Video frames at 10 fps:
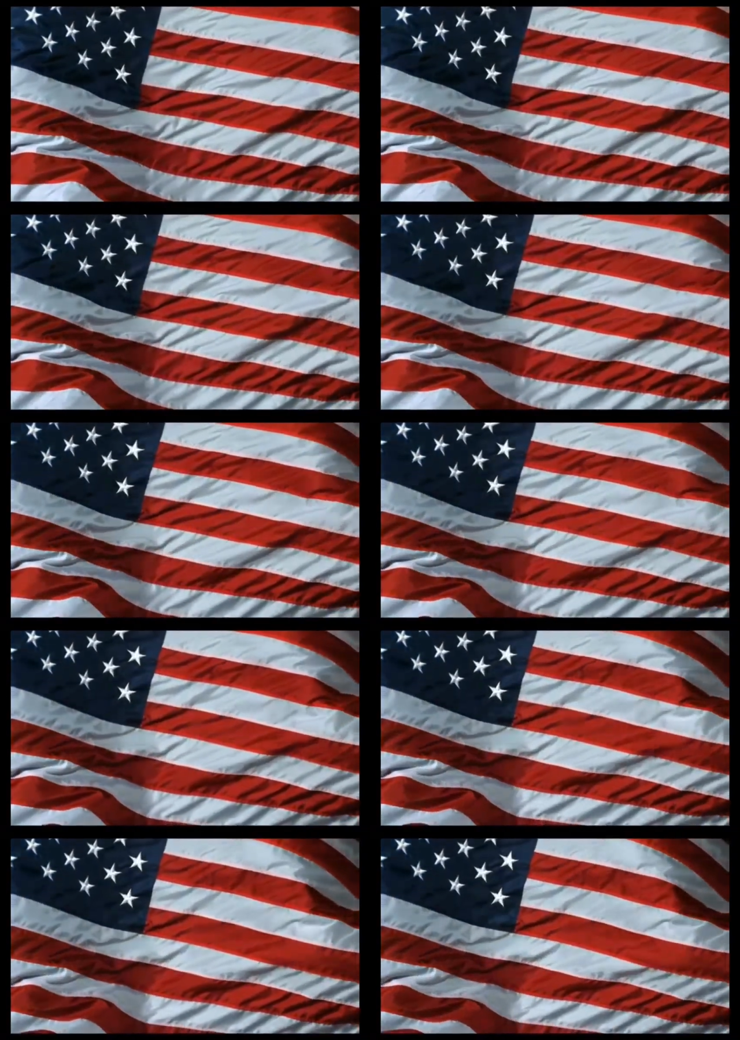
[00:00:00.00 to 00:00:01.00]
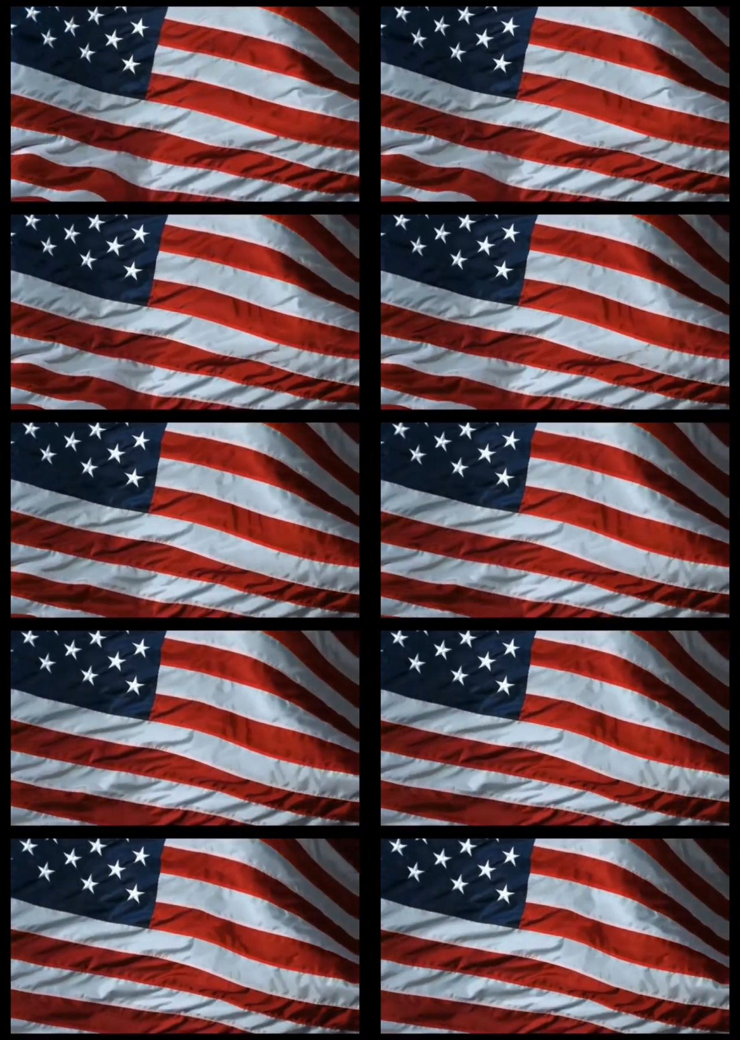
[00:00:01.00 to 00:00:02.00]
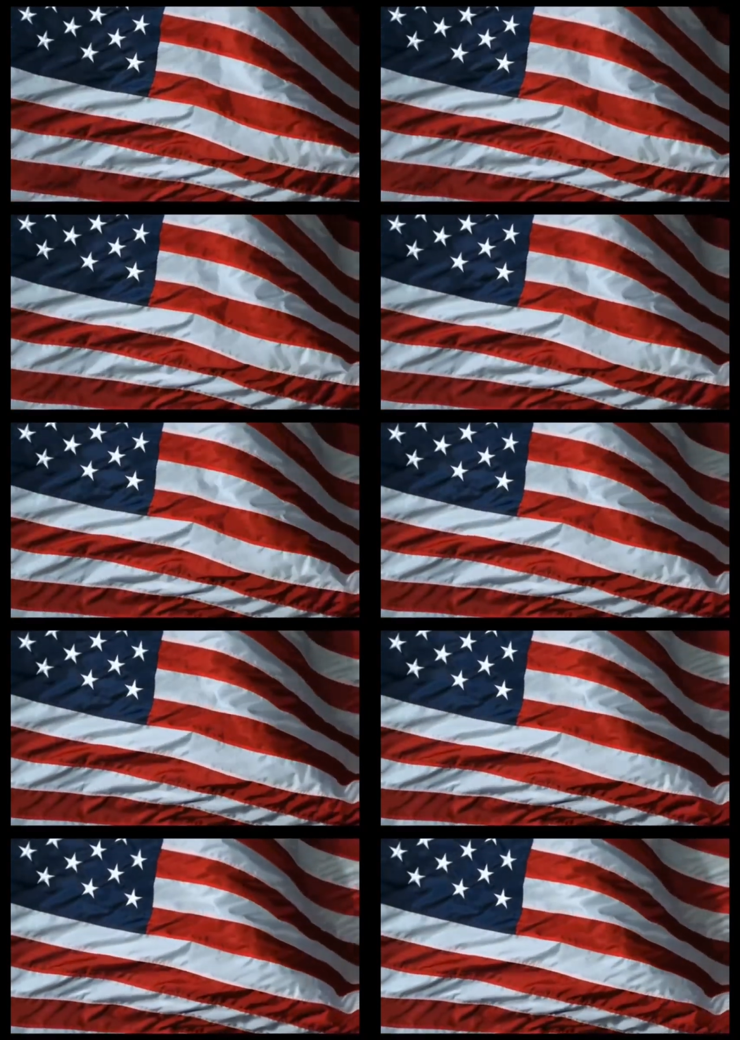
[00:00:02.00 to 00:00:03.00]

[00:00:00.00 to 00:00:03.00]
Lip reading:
Nobody's mouth can be seen.